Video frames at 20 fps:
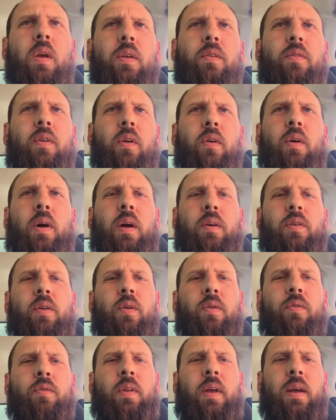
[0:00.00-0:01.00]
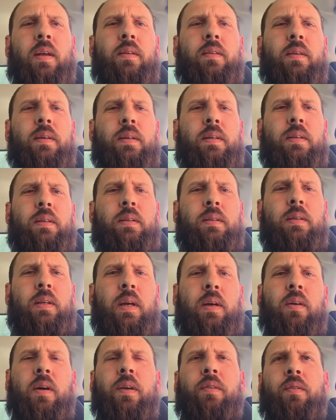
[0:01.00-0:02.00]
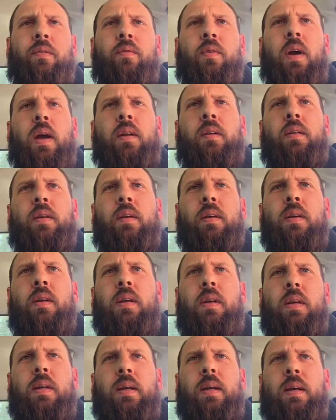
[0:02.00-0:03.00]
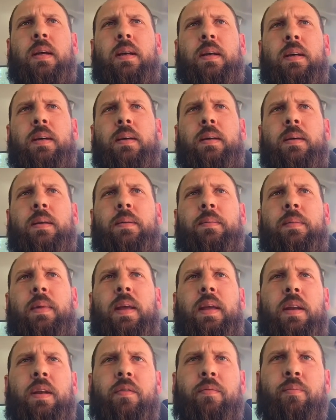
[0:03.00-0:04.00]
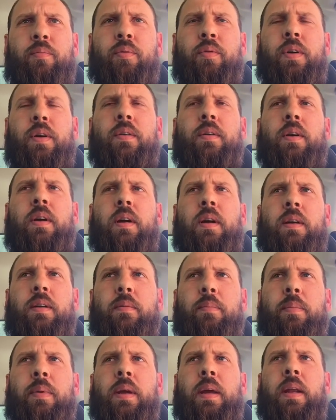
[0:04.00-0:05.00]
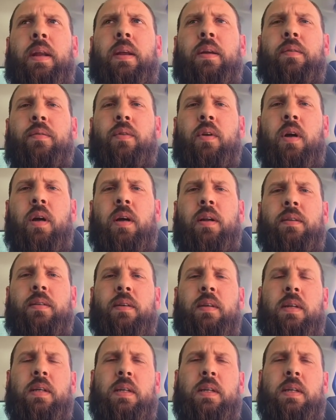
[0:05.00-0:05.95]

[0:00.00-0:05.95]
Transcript: So I'll use that aggressive rattling, end of pre-rut, beginning of rut,